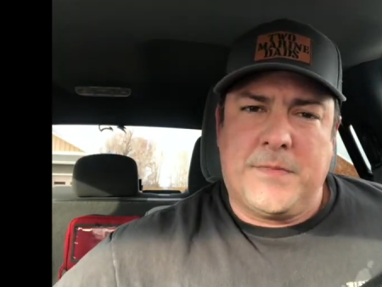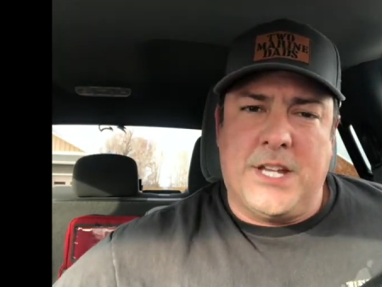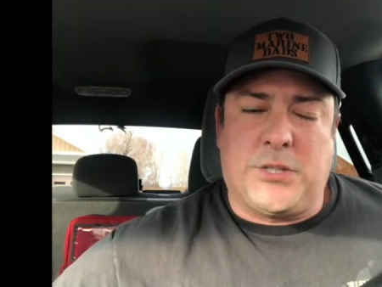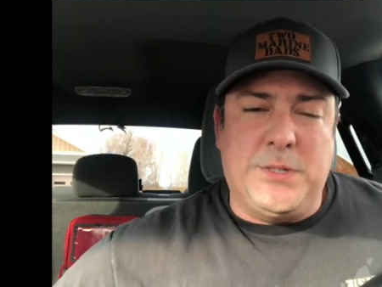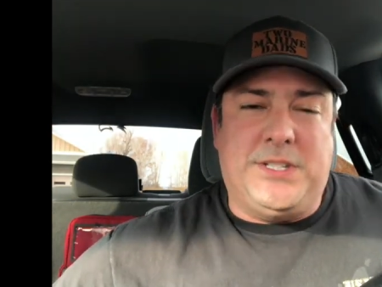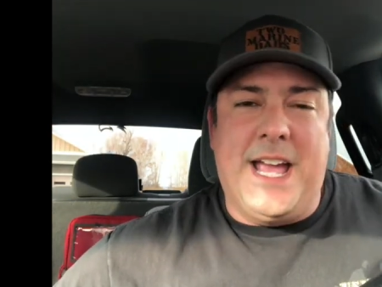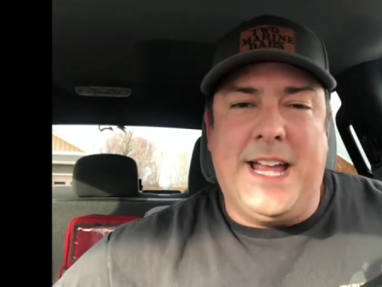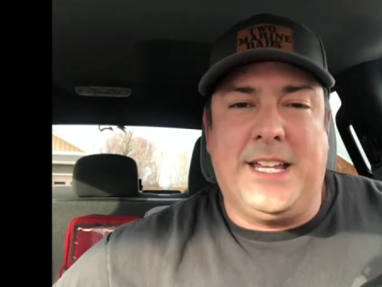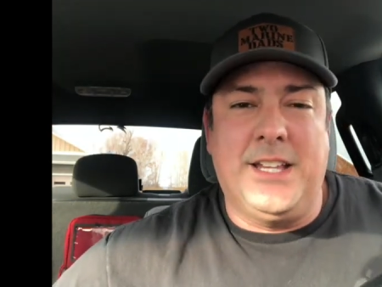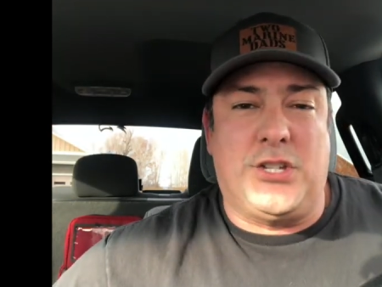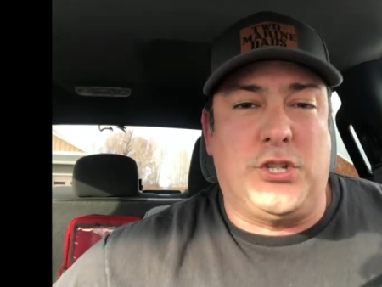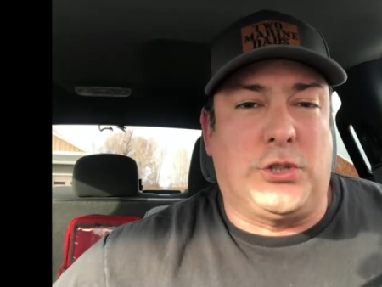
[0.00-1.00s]
It's
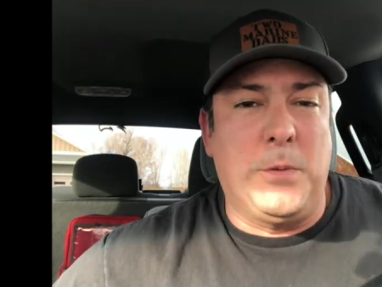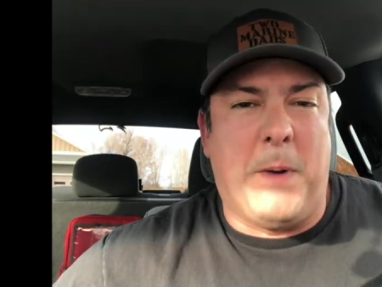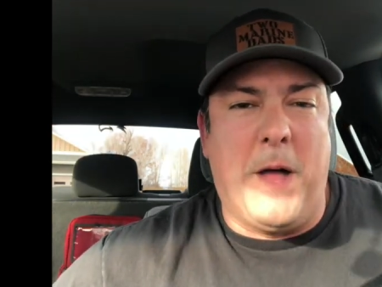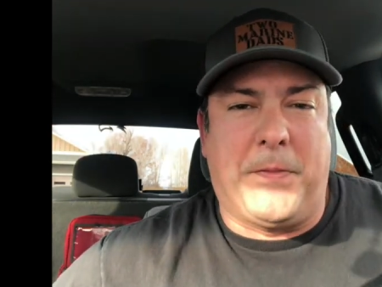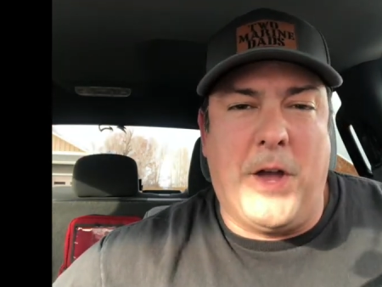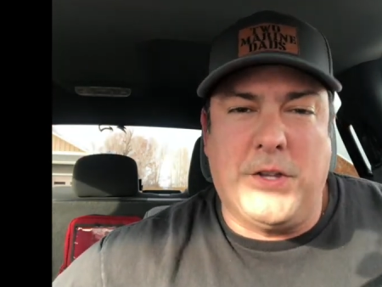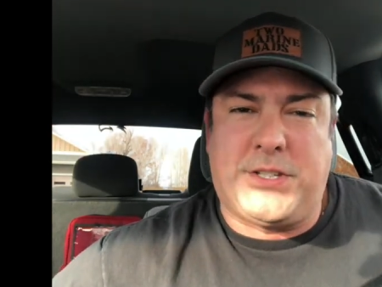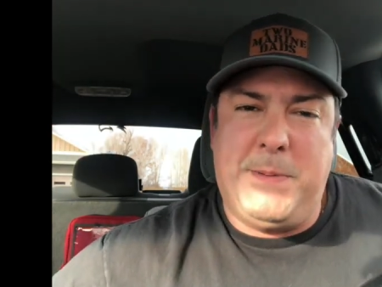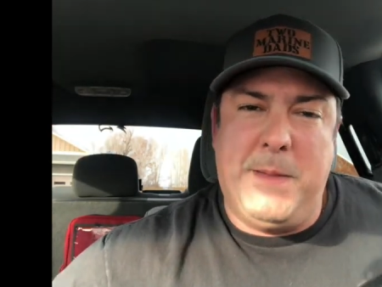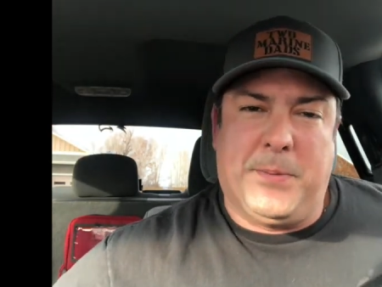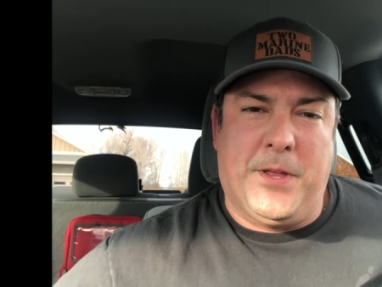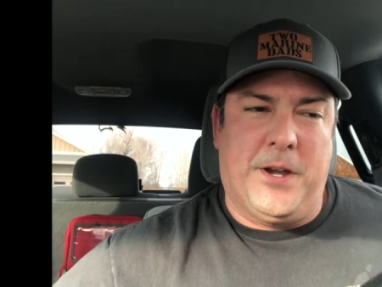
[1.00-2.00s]
ridiculous. You threw both those
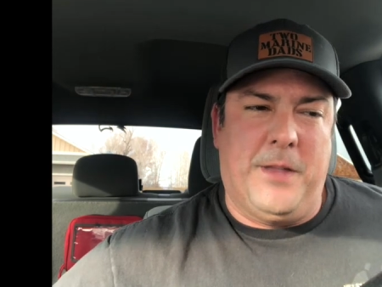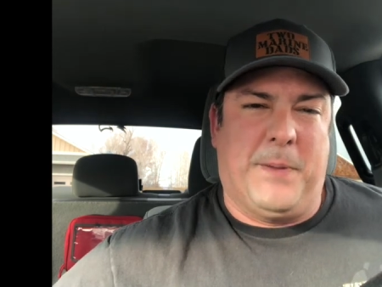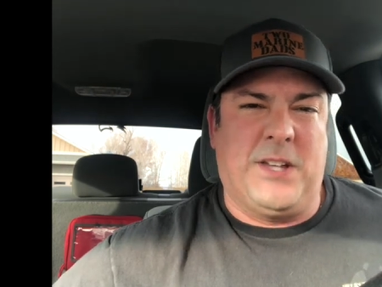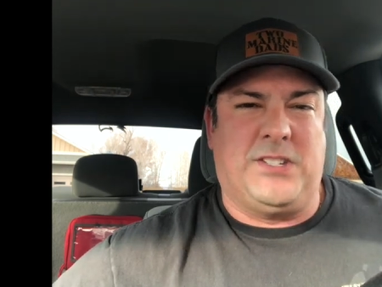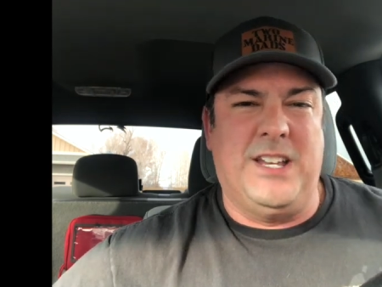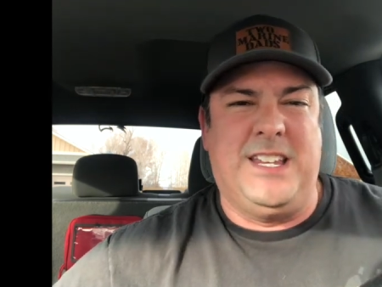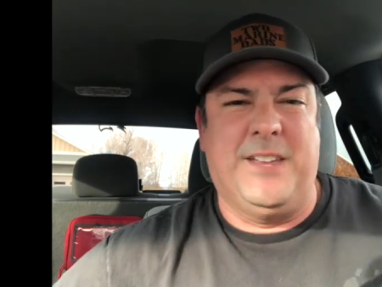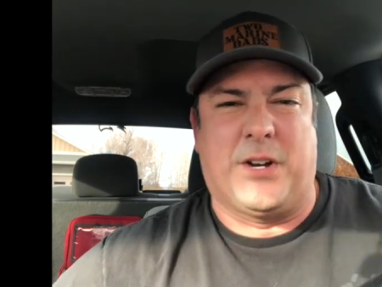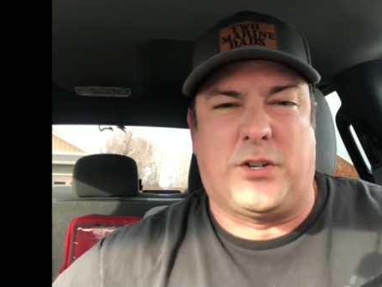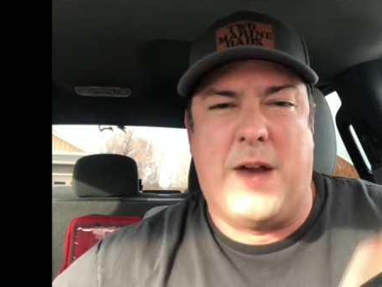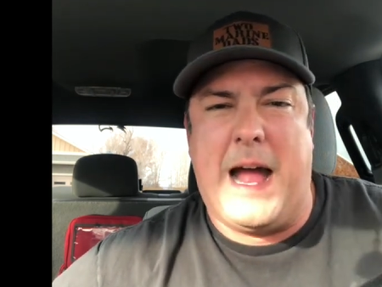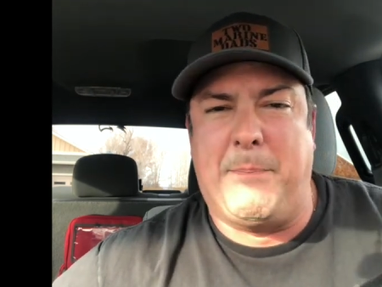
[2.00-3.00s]
people under the bus, didn't give a
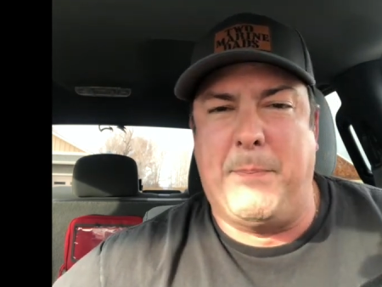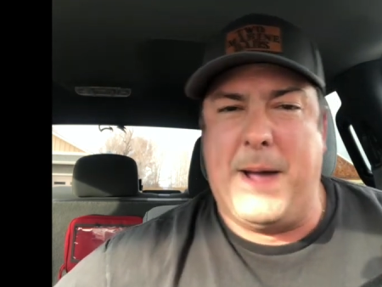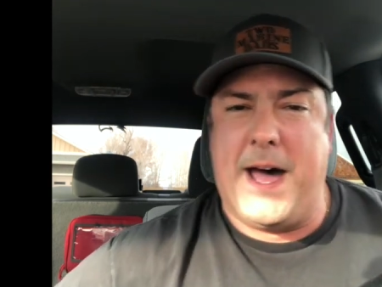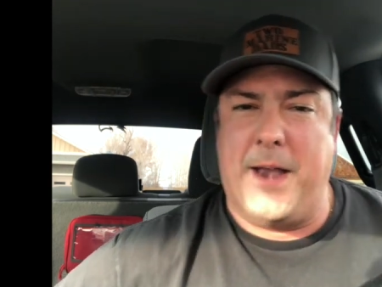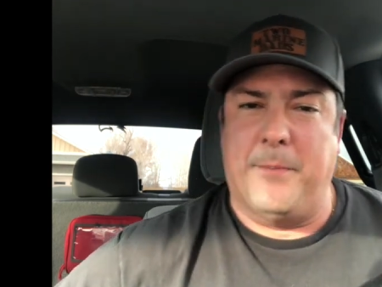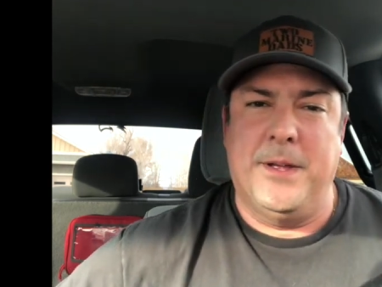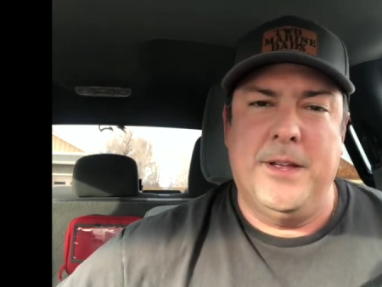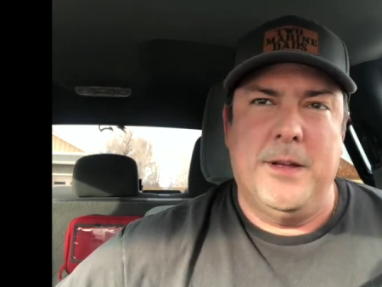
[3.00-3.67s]
crap about them.